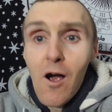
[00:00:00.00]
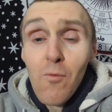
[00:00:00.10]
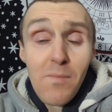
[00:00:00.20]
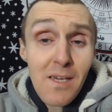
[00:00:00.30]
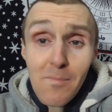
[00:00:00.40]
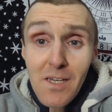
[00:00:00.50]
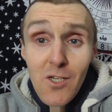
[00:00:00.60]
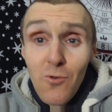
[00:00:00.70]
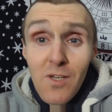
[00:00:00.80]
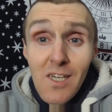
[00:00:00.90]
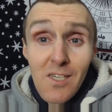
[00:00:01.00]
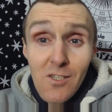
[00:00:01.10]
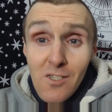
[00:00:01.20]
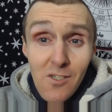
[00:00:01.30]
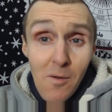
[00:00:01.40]
I'll maybe show you
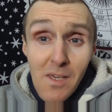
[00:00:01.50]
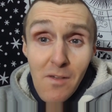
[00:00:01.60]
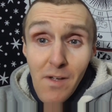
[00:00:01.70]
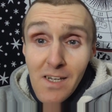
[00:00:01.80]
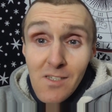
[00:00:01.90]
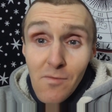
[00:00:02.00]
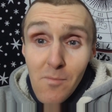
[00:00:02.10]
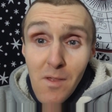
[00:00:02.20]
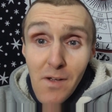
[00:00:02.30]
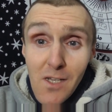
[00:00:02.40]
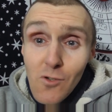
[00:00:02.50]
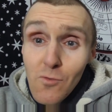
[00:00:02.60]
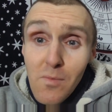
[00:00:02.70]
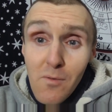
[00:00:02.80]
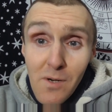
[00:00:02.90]
some of the things from the
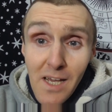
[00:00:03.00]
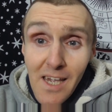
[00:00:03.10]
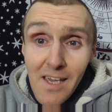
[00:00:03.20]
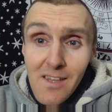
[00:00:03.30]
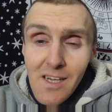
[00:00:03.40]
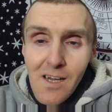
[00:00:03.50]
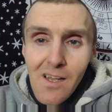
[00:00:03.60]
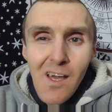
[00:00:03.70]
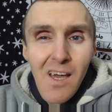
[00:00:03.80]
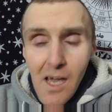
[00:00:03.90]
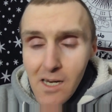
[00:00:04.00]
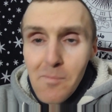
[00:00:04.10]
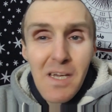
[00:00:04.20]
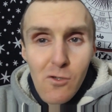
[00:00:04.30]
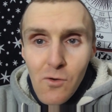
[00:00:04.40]
vigil when I get there, and
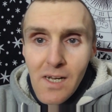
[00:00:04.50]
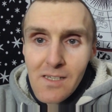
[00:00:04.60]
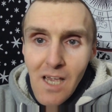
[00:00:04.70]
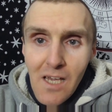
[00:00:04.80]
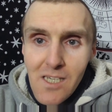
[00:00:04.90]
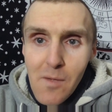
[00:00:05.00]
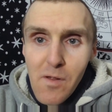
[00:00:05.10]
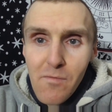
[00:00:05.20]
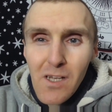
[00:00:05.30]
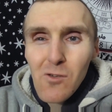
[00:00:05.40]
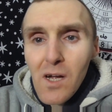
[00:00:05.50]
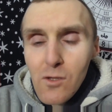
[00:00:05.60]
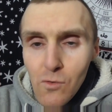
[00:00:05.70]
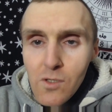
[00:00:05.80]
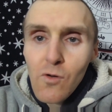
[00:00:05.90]
I may do it in a separate video,
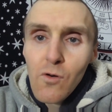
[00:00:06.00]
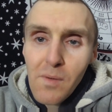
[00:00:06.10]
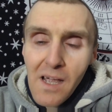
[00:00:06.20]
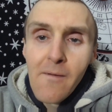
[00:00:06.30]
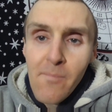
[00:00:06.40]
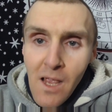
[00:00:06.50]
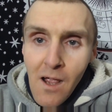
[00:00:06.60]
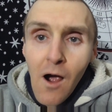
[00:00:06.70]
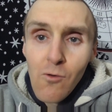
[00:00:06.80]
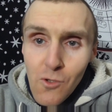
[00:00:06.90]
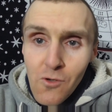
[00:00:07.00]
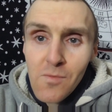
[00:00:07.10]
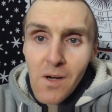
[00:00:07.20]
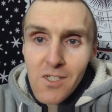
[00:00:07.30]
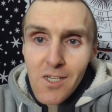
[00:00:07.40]
I don't know, but I'll do
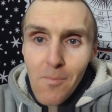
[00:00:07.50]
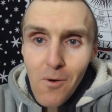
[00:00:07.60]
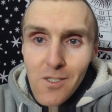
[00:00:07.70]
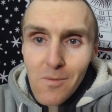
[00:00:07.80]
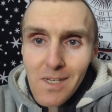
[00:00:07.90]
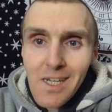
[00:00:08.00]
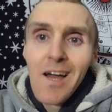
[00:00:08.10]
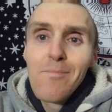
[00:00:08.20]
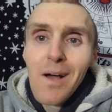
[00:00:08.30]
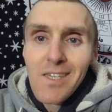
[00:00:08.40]
as much as I possibly can.